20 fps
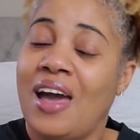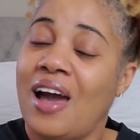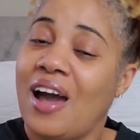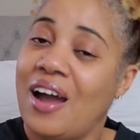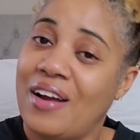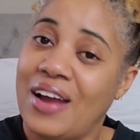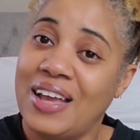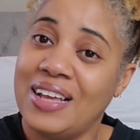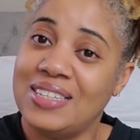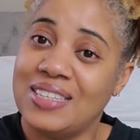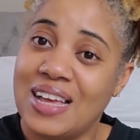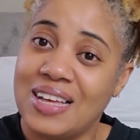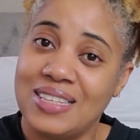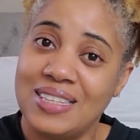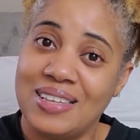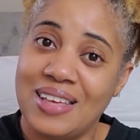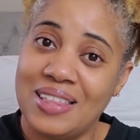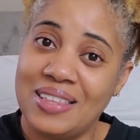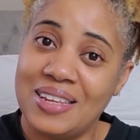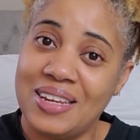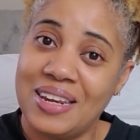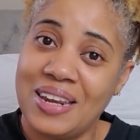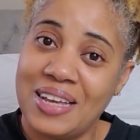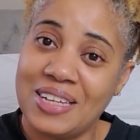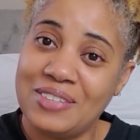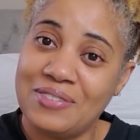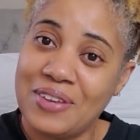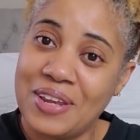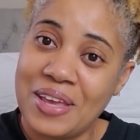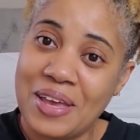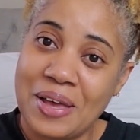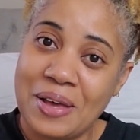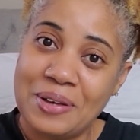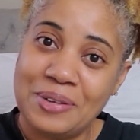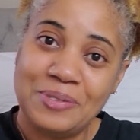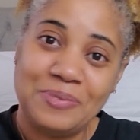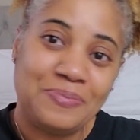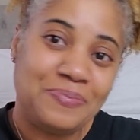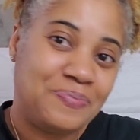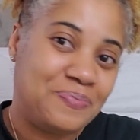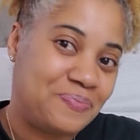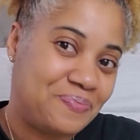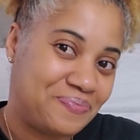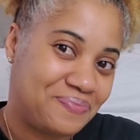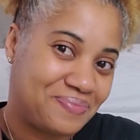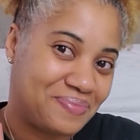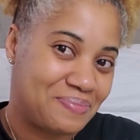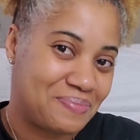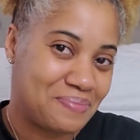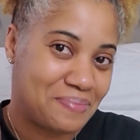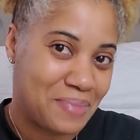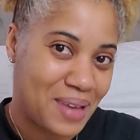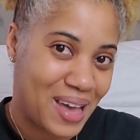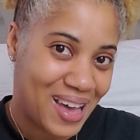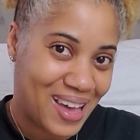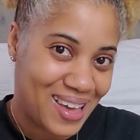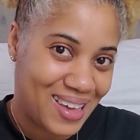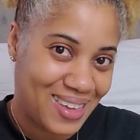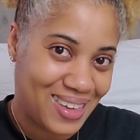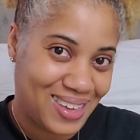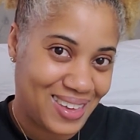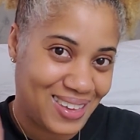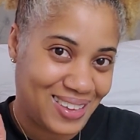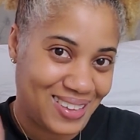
All right, so I'll see y'all in the next video. Bye.